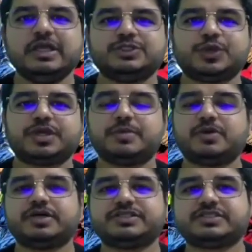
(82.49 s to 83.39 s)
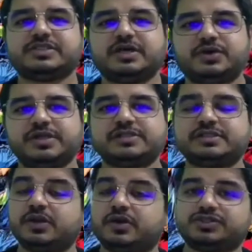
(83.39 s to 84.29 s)
Talking about Rajasthan Royals, they
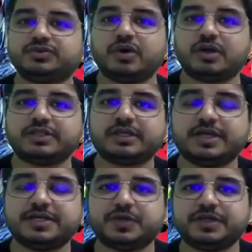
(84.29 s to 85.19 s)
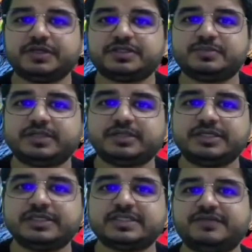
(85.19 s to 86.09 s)
lost to Kolkata Knight Riders by
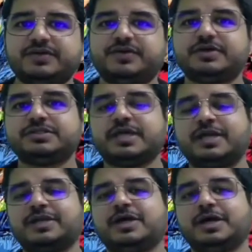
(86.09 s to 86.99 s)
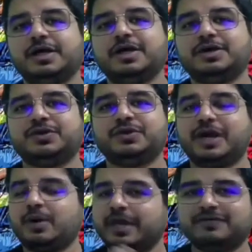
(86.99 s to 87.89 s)
thirty-seven runs, and uh, you know,
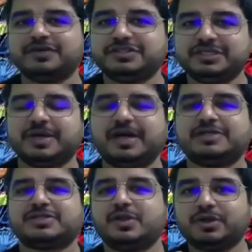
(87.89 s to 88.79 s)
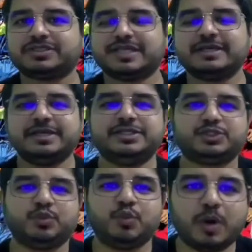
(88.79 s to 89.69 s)
now every team has lost at
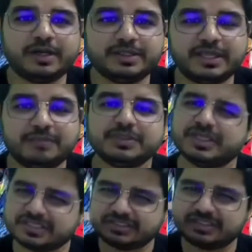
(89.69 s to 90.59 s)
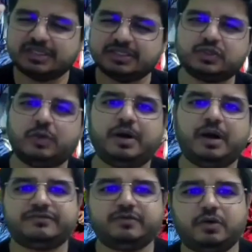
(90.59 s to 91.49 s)
least one game, but they're still in the top
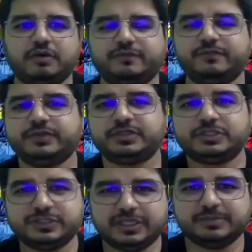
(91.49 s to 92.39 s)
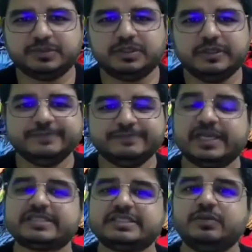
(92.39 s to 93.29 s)
half of the table.
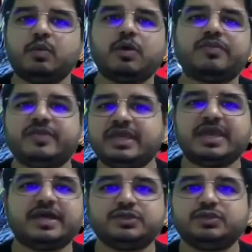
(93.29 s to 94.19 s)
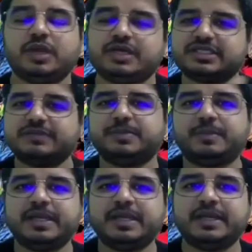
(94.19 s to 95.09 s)
Let's see what they can do. Last time they
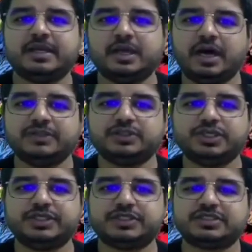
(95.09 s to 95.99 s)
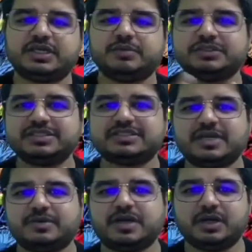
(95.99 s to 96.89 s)
played an uh, unchanged side, but this
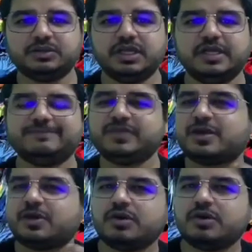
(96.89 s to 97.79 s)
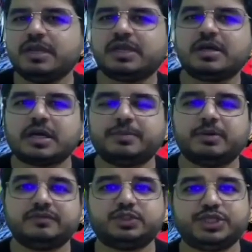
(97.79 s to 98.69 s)
time around they could make a couple
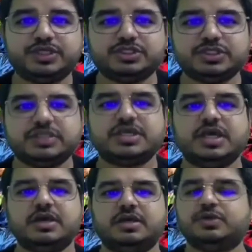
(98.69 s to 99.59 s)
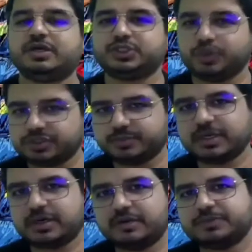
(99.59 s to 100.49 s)
of changes. You had Jos
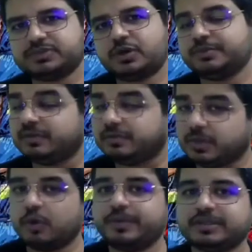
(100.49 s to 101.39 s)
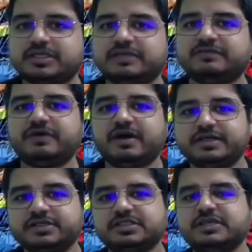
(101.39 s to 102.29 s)
Buttler up the top. They will be hoping that he
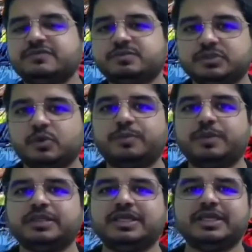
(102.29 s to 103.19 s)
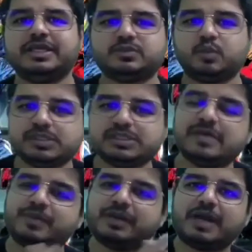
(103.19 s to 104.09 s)
fires. Steve Smith opening the innings. Will they
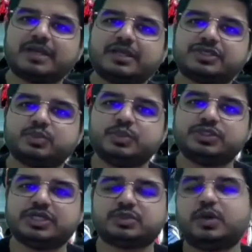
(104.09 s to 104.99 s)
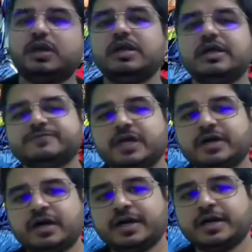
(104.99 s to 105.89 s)
bring back Yashasvi Jaiswal
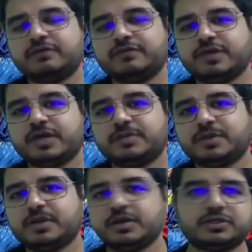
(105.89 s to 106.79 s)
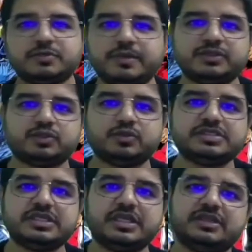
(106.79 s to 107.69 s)
ahead of Riyan Parag? It remains to be
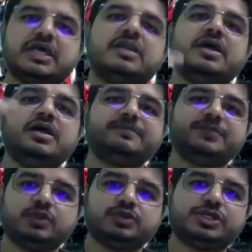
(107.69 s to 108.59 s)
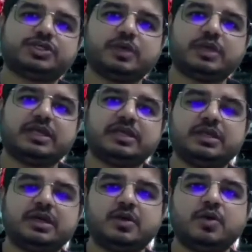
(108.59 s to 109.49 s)
seen. And then, you know, Jaiswal can
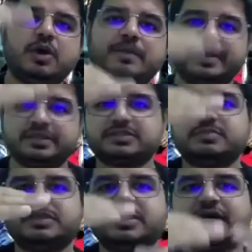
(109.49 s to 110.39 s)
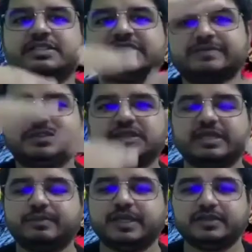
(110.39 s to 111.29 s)
uh, go up, and Smith and Samson
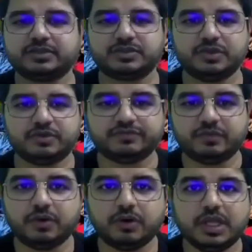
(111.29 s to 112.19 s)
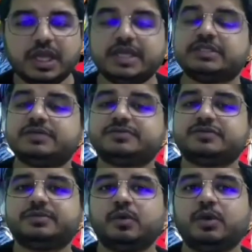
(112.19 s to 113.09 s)
can play at three or four. In terms of
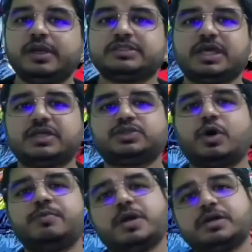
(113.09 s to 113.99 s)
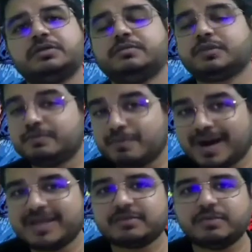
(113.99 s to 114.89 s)
the bowling attack, Tom Curran
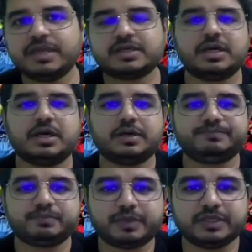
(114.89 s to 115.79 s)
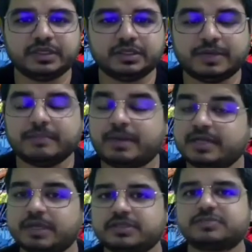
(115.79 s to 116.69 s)
might make uh, play, uh, might
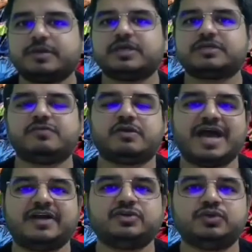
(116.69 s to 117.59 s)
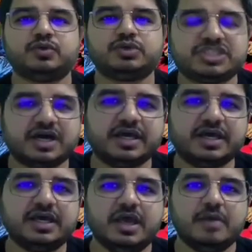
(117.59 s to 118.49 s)
make a space for Andrew Tye.